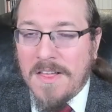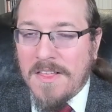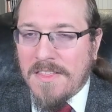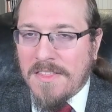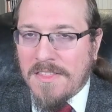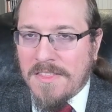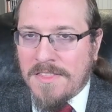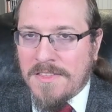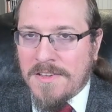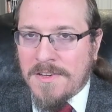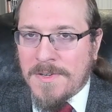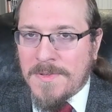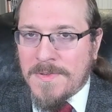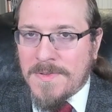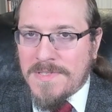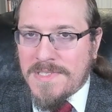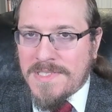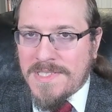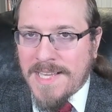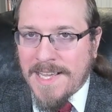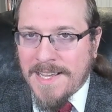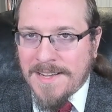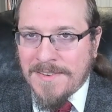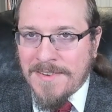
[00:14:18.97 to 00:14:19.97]
Though,
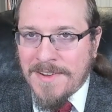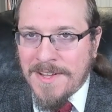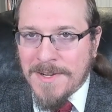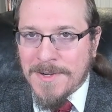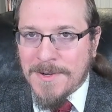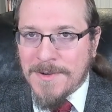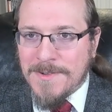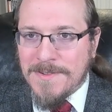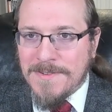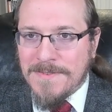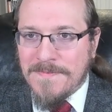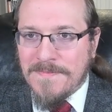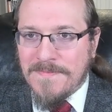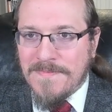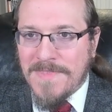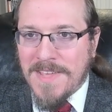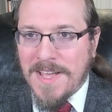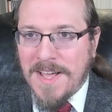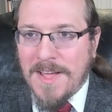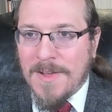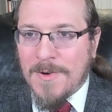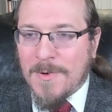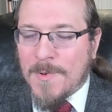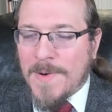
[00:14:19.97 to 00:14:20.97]
take note,
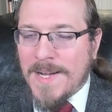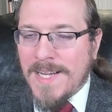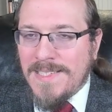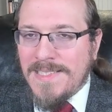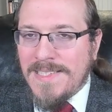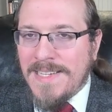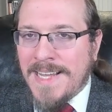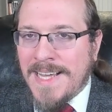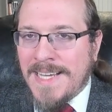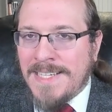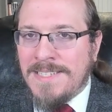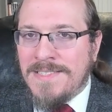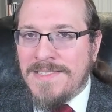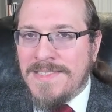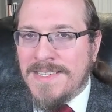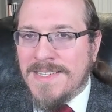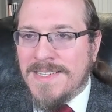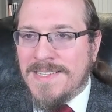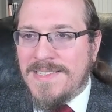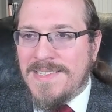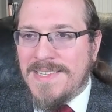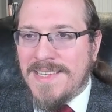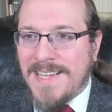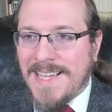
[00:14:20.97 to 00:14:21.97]
real
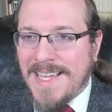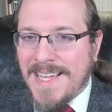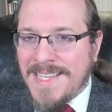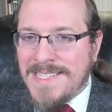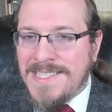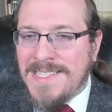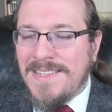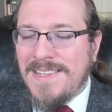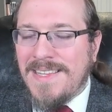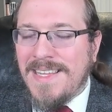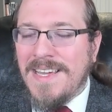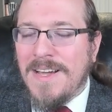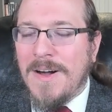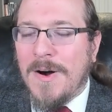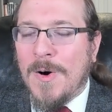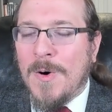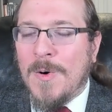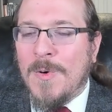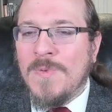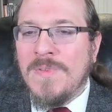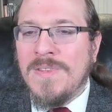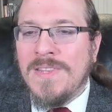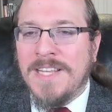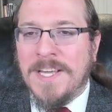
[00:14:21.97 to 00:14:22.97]
analysis isn't the
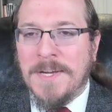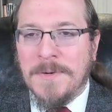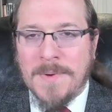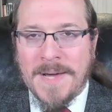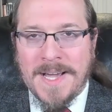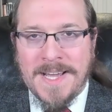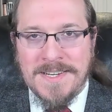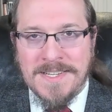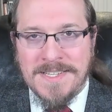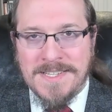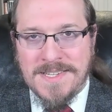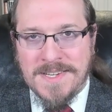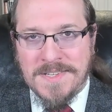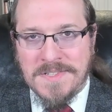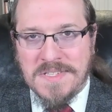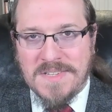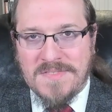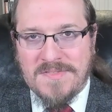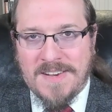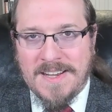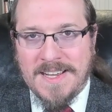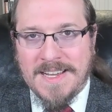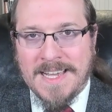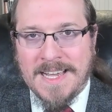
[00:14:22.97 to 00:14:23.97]
only way to
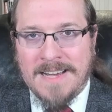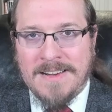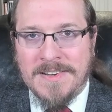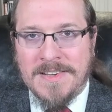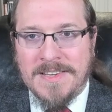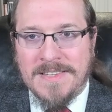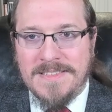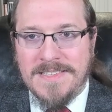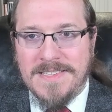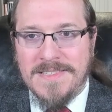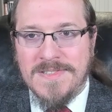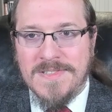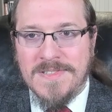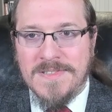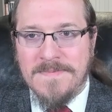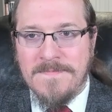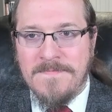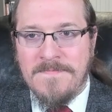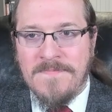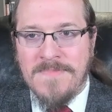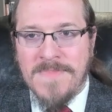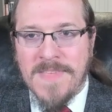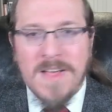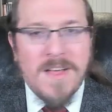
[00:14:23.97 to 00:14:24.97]
justify calculus.
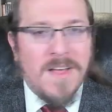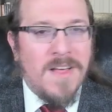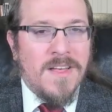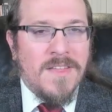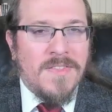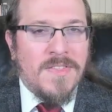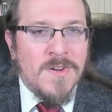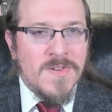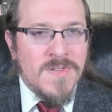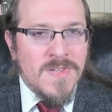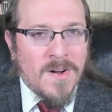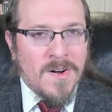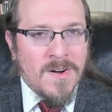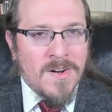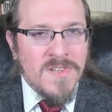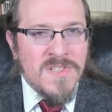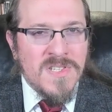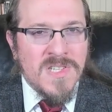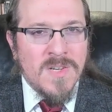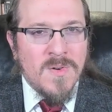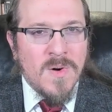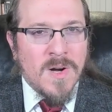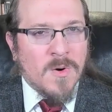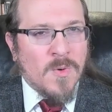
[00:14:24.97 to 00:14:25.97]
There's
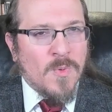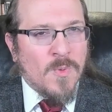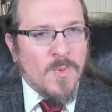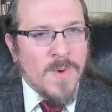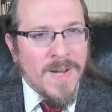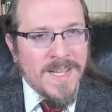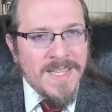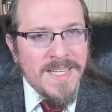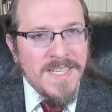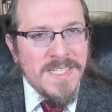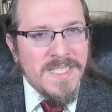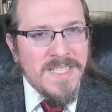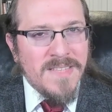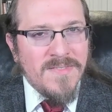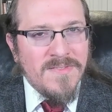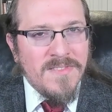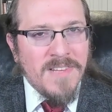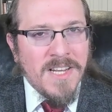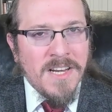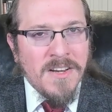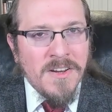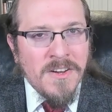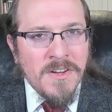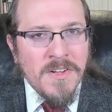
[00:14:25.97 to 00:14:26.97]
also a
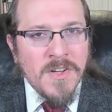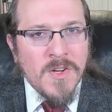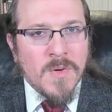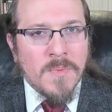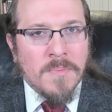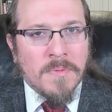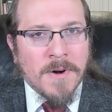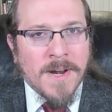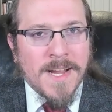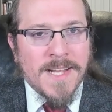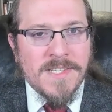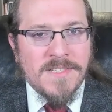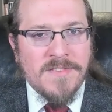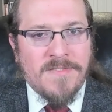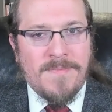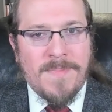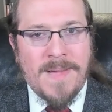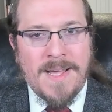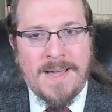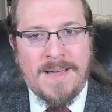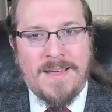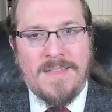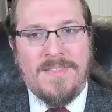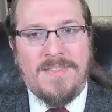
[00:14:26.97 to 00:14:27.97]
relatively new branch of
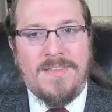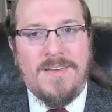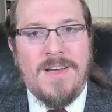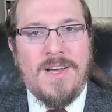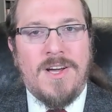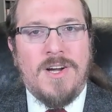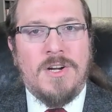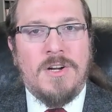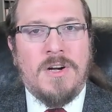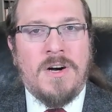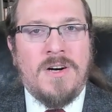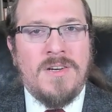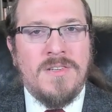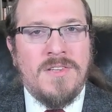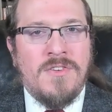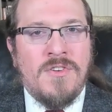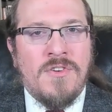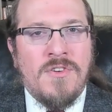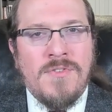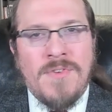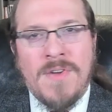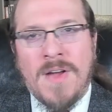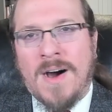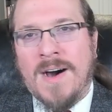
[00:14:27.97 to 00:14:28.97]
math called
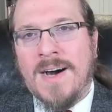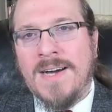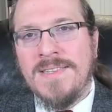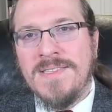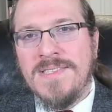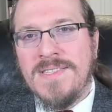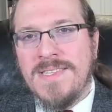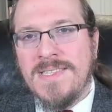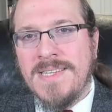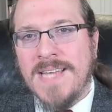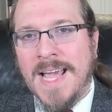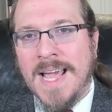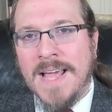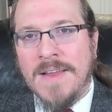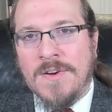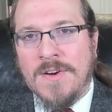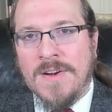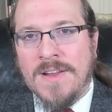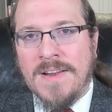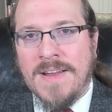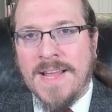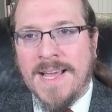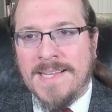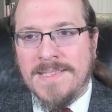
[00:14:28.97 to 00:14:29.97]

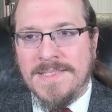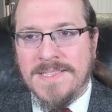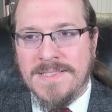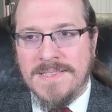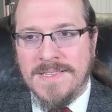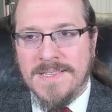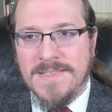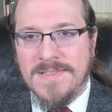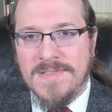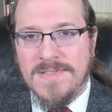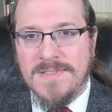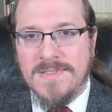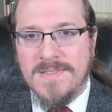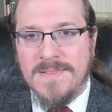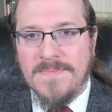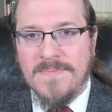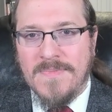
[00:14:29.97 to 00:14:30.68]
non-standard analysis,